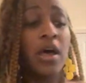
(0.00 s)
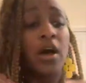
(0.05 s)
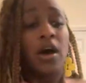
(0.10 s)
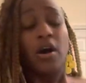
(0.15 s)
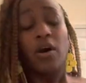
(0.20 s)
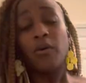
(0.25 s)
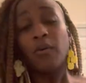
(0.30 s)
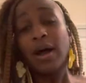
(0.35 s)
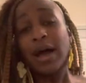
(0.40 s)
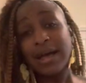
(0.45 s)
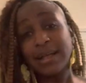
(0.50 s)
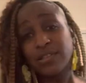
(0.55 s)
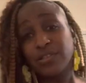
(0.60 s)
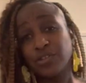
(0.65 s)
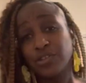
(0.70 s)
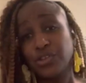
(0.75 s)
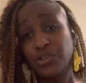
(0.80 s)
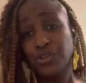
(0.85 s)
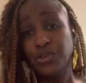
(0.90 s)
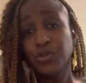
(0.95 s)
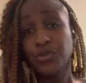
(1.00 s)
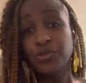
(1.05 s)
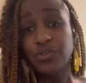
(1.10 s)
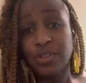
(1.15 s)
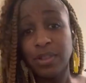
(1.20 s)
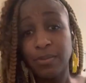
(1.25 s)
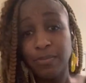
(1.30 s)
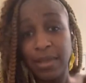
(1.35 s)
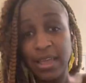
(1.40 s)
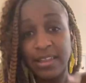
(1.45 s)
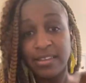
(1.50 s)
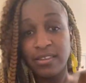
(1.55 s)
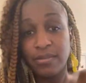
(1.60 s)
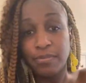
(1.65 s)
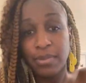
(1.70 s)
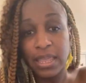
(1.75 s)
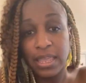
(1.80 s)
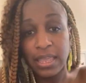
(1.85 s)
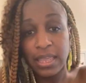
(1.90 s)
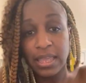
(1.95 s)
on how to use the
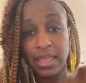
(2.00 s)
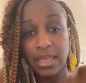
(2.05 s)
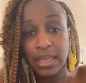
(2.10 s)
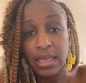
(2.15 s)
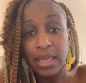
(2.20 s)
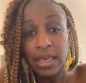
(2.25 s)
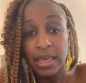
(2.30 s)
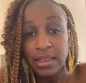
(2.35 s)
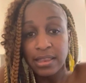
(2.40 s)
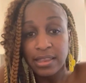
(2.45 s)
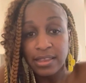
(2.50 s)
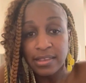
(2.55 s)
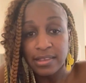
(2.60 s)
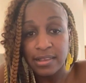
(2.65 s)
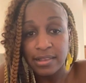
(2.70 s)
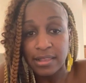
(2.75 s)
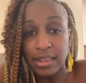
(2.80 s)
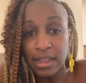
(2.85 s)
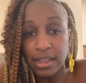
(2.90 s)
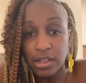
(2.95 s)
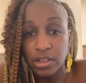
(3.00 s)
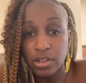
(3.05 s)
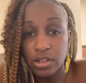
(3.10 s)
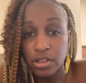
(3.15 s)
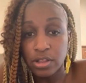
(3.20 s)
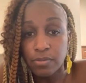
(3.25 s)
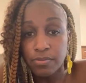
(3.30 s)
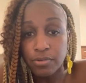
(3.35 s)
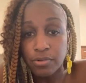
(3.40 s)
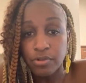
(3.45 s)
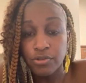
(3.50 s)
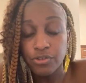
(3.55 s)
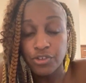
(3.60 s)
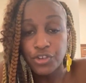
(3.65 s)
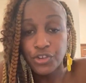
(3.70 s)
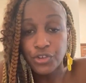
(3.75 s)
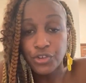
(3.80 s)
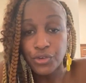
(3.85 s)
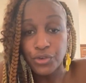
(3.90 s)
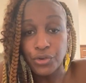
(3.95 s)
Magicband. This is like a little
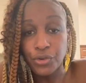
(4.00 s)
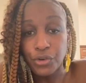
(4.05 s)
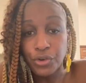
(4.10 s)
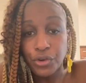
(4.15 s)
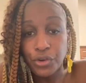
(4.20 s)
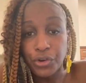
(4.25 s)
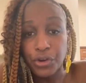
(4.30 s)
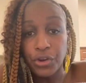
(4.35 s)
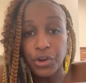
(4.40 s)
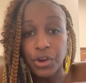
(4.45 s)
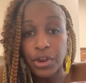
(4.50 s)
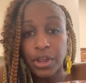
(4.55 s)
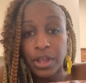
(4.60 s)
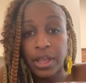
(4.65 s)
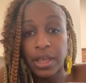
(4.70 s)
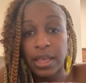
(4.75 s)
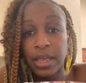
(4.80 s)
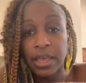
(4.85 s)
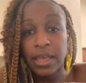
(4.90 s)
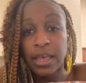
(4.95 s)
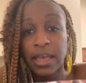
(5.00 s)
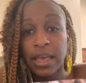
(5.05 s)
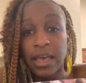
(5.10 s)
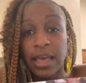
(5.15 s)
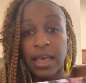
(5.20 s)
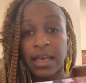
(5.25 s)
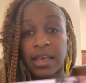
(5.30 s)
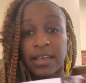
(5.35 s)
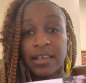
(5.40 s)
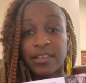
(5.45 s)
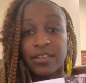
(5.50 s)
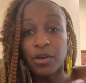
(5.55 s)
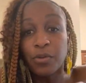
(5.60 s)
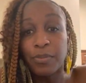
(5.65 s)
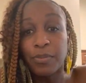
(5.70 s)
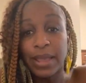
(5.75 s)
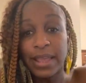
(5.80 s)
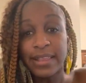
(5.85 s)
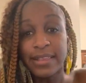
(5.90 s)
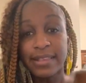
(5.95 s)
brochure. So
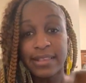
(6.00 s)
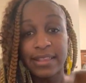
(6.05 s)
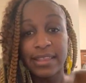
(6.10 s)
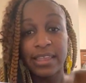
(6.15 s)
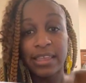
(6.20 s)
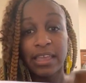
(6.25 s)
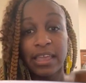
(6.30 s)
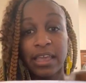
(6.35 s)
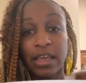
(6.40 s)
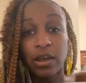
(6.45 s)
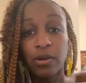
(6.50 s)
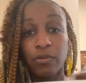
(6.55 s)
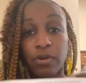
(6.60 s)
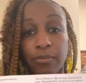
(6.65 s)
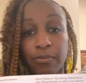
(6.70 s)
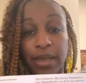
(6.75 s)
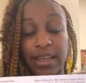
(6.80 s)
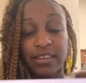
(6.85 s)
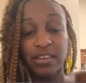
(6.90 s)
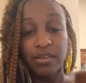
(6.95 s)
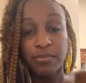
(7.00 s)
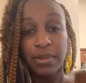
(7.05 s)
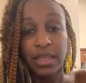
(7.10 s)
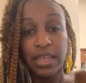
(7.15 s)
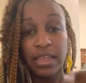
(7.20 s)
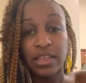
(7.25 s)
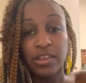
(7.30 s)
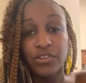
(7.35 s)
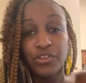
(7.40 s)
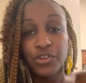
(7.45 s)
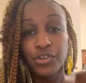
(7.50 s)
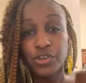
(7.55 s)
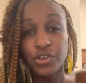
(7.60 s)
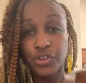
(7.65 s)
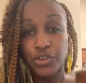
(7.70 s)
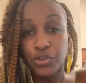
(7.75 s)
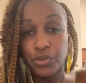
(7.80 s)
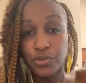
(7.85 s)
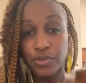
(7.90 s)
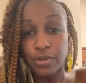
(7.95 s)
basically, with Magicbands, you can
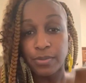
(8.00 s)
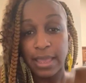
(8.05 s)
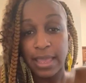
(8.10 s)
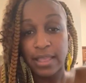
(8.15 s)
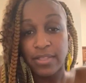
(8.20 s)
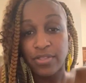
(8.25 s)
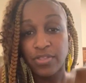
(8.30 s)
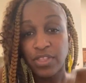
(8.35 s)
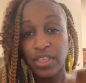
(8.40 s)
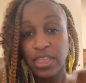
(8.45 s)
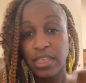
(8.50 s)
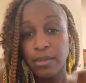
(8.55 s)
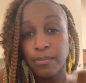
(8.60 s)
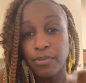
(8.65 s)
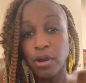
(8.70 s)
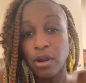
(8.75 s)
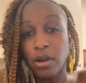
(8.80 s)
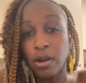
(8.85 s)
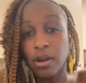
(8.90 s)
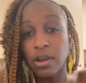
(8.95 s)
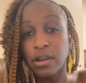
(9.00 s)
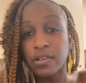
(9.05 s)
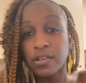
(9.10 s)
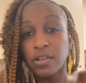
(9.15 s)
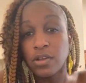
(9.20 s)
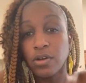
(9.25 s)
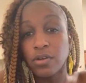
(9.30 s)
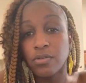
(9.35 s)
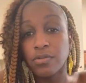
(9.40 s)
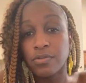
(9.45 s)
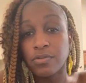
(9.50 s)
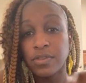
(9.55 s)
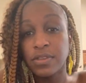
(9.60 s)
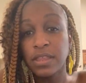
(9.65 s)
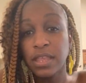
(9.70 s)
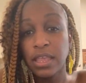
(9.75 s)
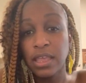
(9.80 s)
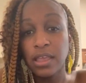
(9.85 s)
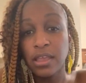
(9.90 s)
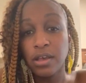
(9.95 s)
use them at theme parks,
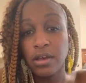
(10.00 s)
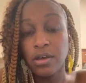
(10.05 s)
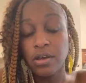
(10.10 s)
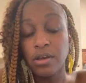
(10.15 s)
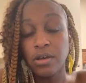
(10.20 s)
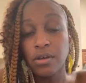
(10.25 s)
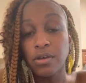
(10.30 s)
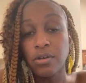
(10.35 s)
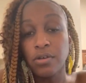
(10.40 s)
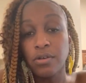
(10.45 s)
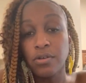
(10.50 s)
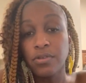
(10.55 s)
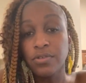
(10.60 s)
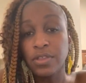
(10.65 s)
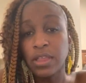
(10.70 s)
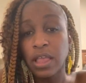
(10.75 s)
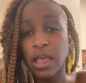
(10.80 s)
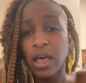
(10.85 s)
hotels,